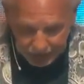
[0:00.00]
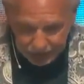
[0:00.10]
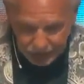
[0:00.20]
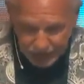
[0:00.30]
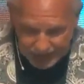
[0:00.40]

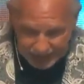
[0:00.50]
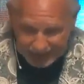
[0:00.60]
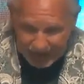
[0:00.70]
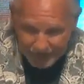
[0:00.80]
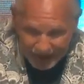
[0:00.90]
So he says,
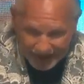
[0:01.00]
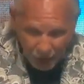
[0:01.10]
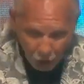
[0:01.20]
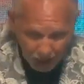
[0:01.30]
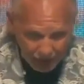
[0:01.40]
I may
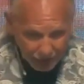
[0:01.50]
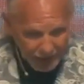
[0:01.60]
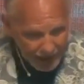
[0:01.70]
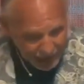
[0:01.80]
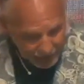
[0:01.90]
know him
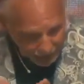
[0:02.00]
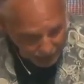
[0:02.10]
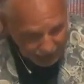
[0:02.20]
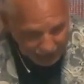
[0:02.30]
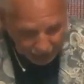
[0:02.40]
and the
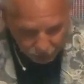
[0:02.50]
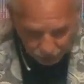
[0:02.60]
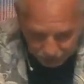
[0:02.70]
power of